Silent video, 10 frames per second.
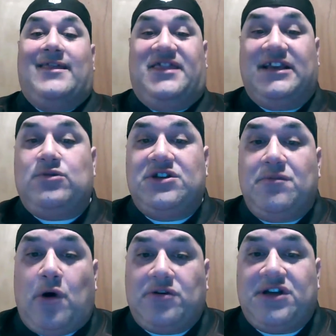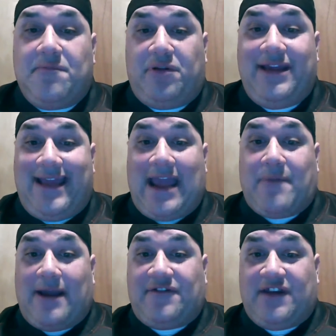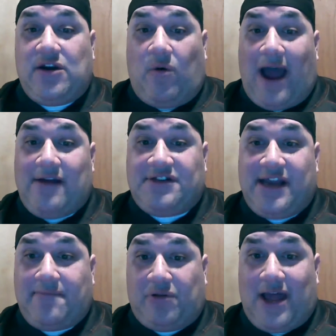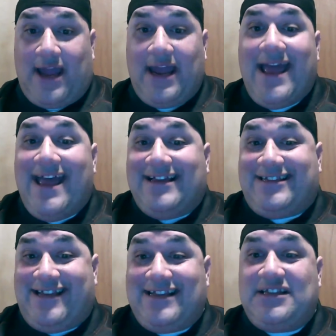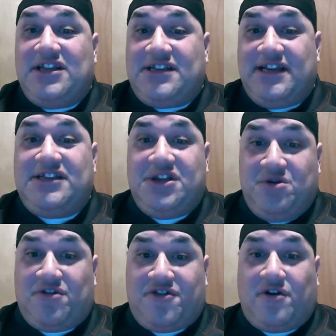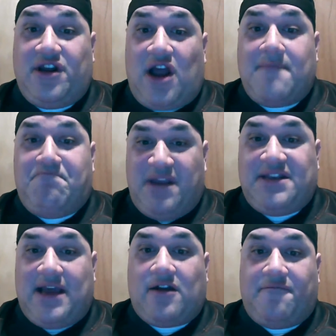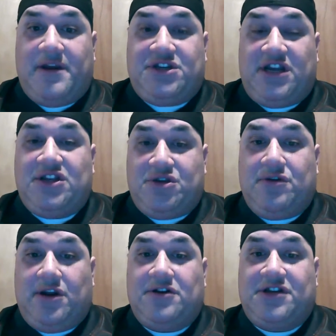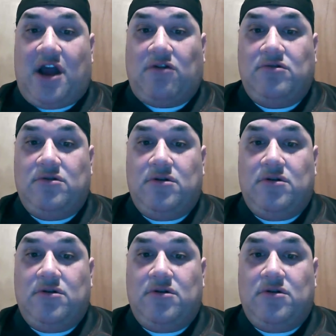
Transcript: This was the most complete game I have seen Ohio State play since the 62-39 beatdown of Michigan 2 years ago.